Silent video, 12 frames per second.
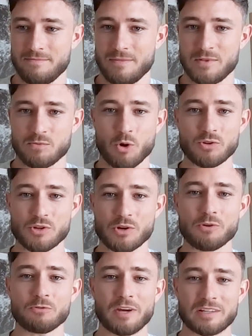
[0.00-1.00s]
these models are going
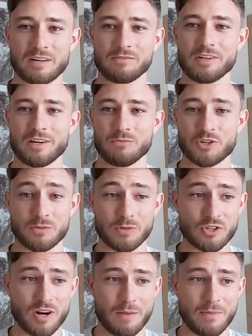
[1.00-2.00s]
to affect everything and we should be
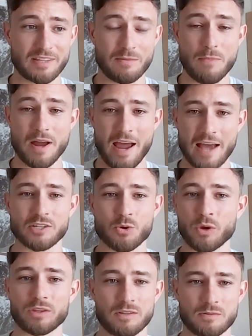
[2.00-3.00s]
trying to make them better as
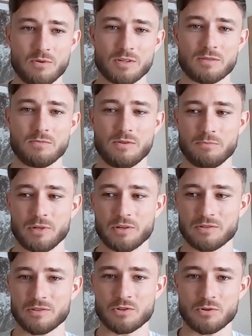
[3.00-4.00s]
quickly as possible
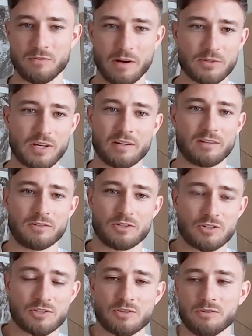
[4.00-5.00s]
because the sort of upside here is
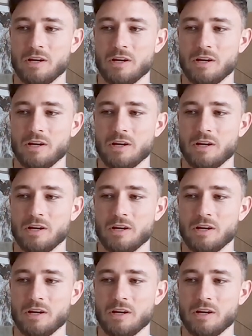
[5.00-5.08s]
just so